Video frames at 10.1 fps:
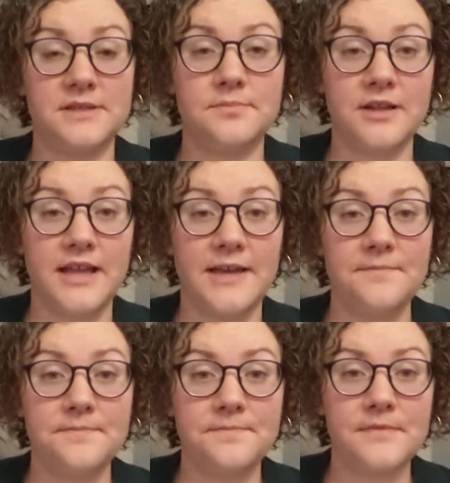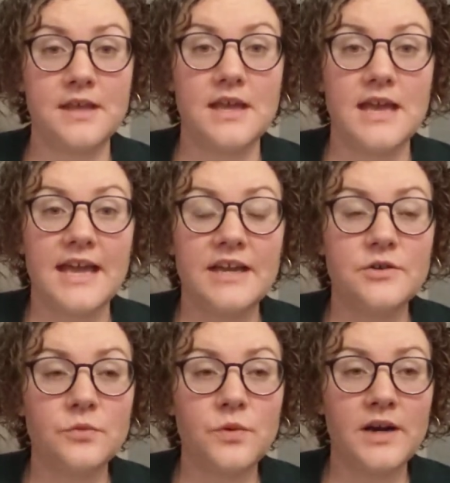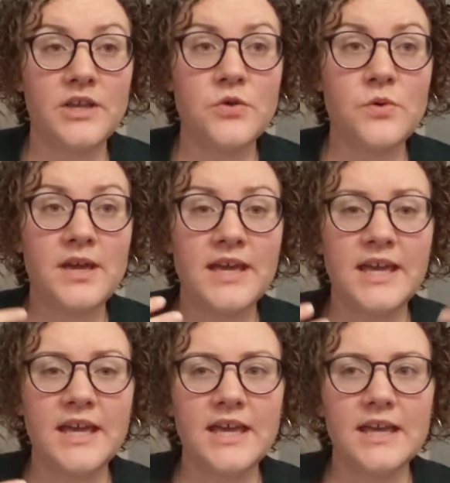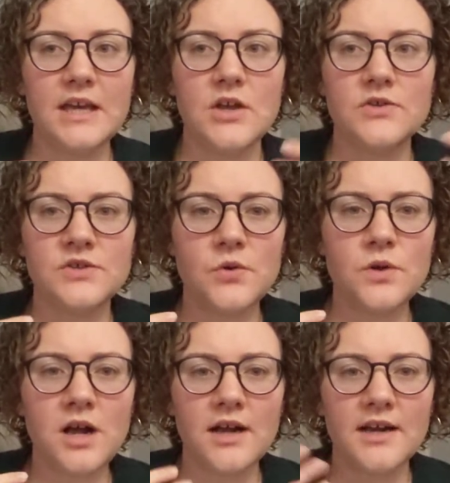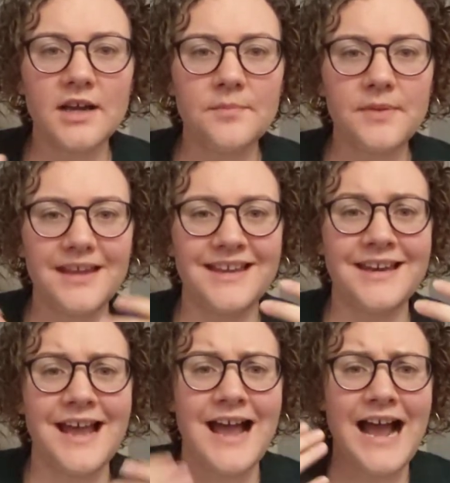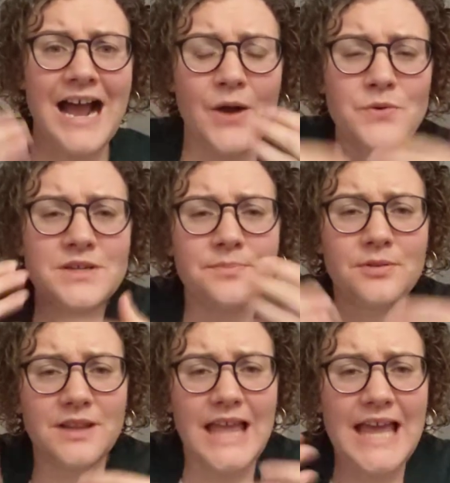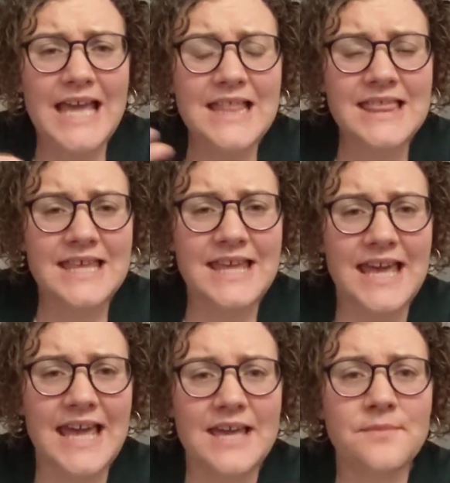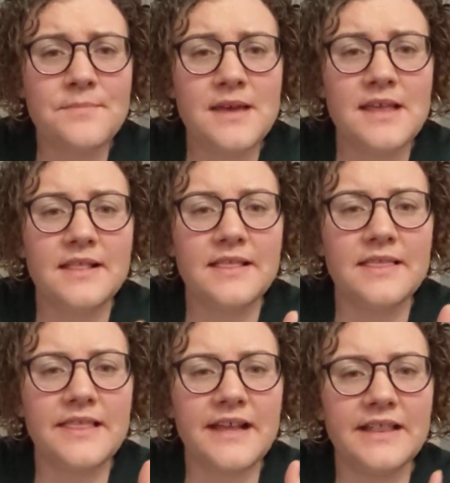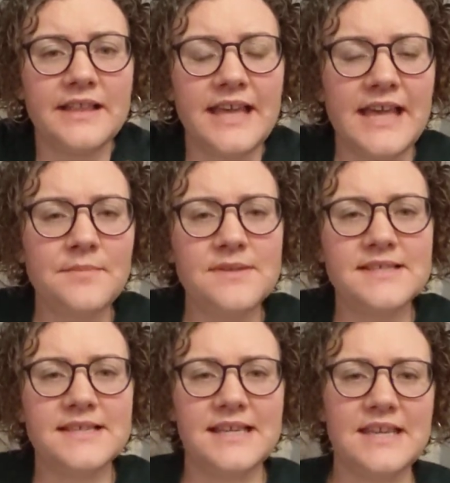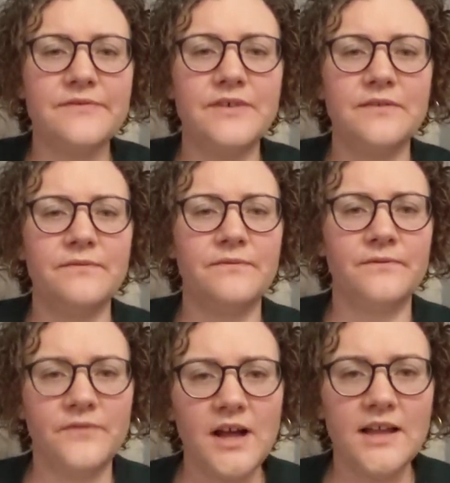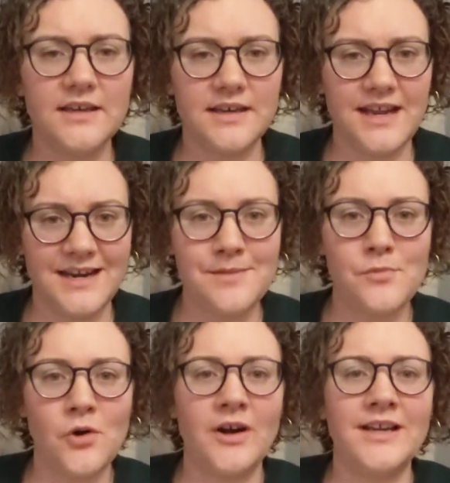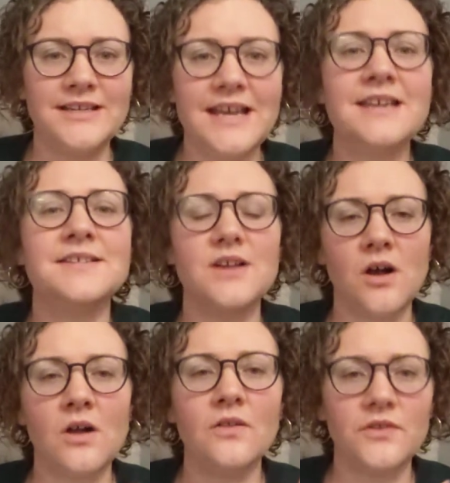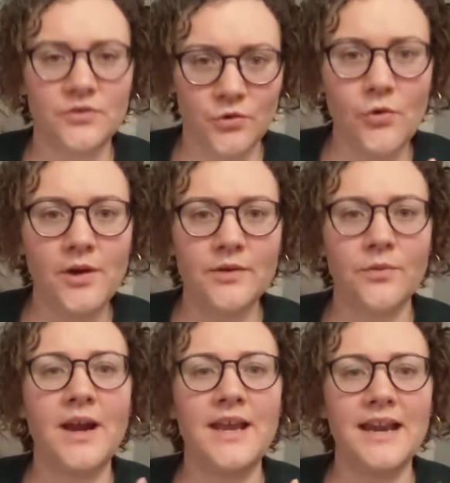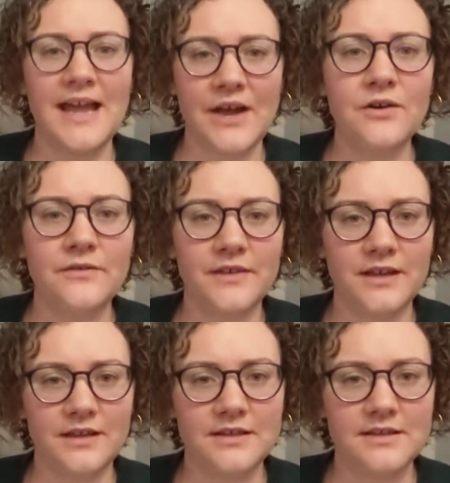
to play, and where you get so caught up in how to play the game that the game isn't even fun anymore and it takes all the joy right out of it.